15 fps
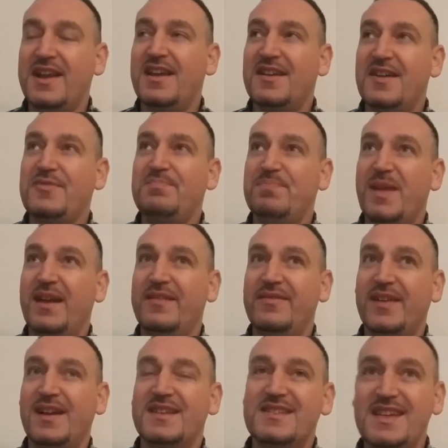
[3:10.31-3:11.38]
You know,
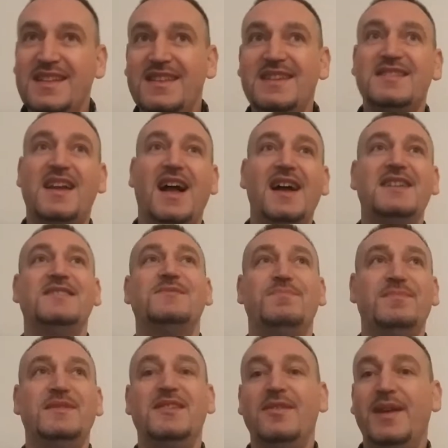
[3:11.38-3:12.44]
I've seen these guys
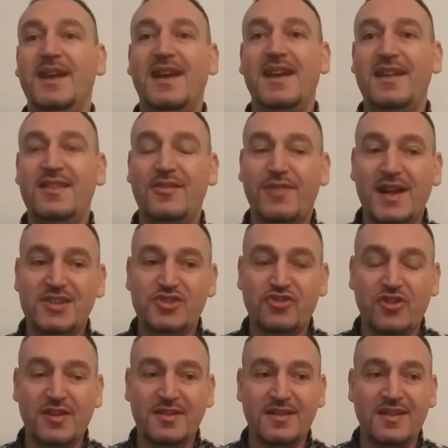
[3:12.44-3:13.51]
doing it in the
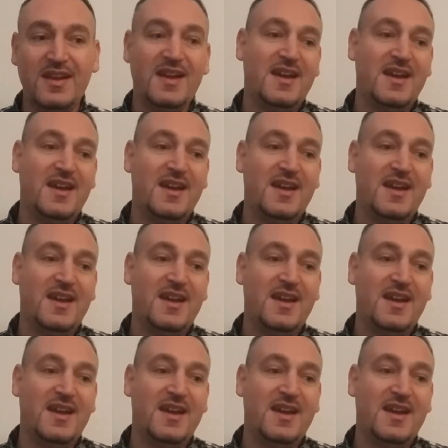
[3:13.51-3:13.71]
restaurant.